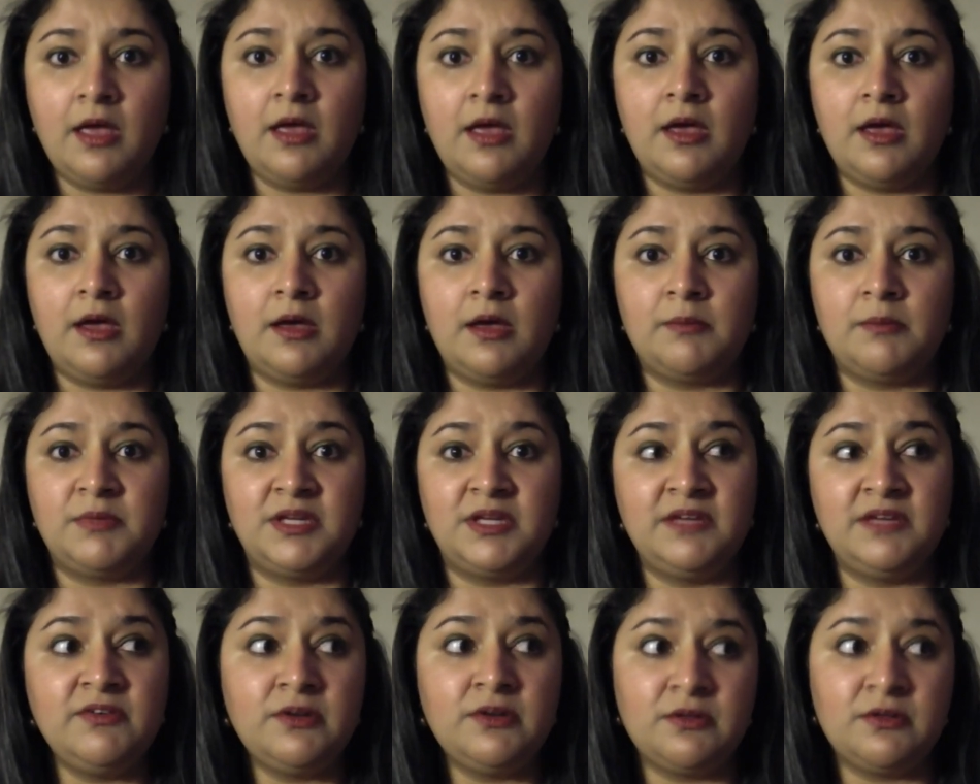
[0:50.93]
um,
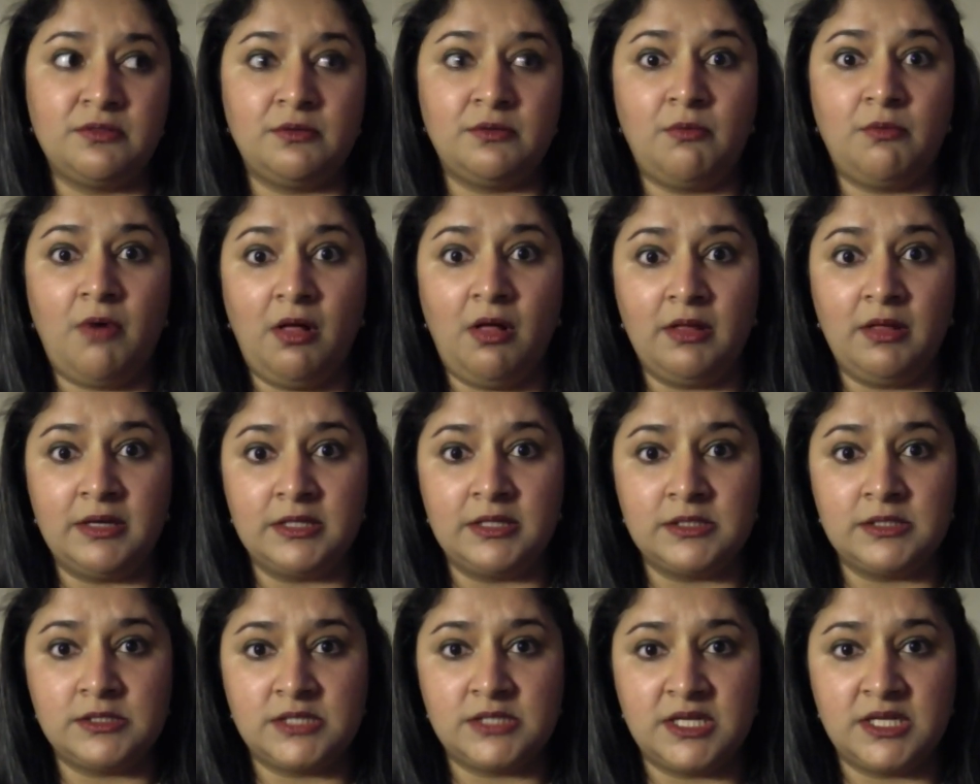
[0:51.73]
even on the
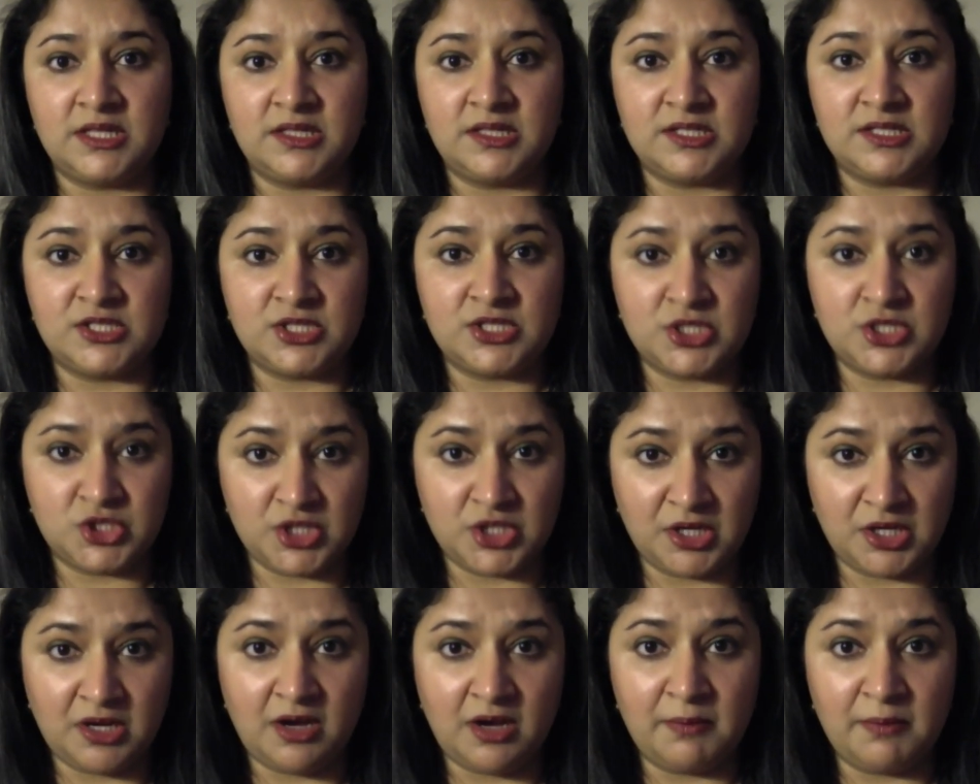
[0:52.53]
wallets and the
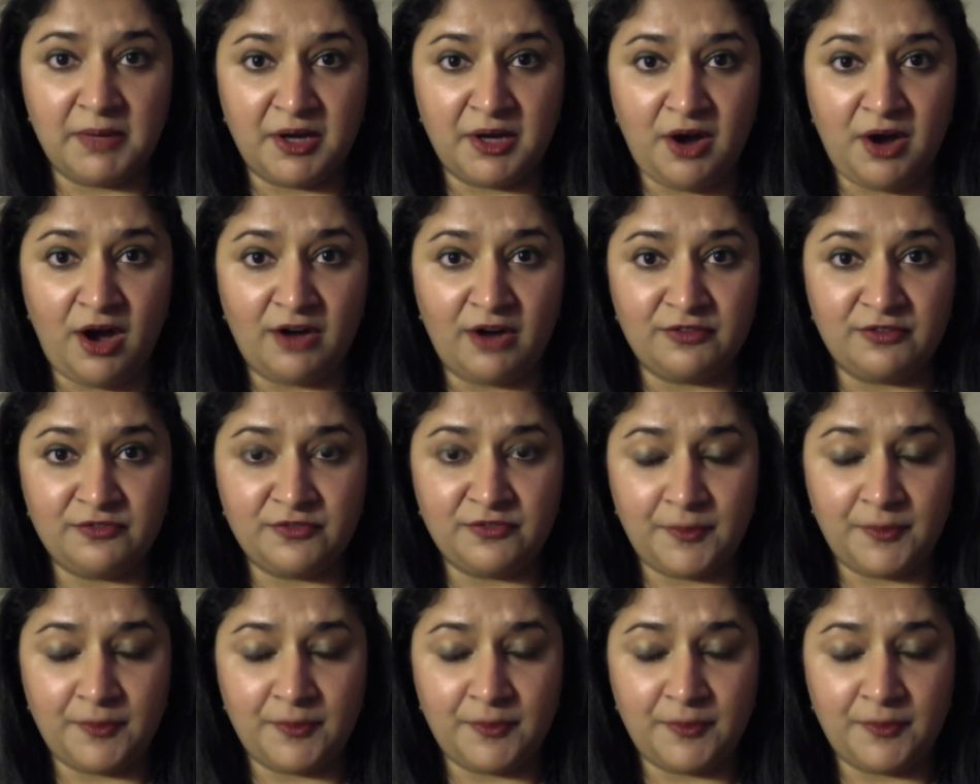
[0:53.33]
stitching coming off.